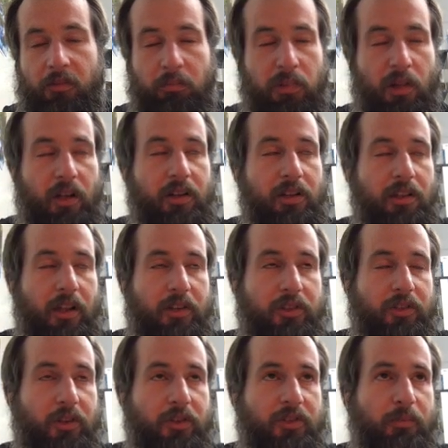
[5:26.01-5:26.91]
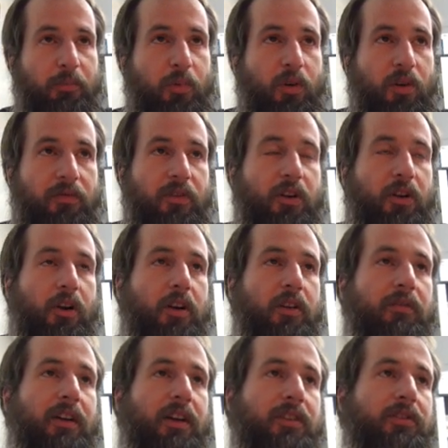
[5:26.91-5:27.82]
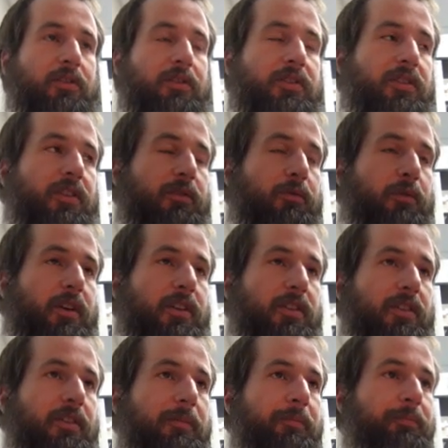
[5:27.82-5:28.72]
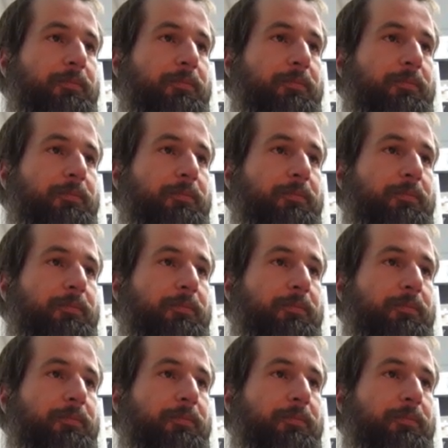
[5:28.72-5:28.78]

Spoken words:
blood cholesterol is important for cardiovascular disease risk.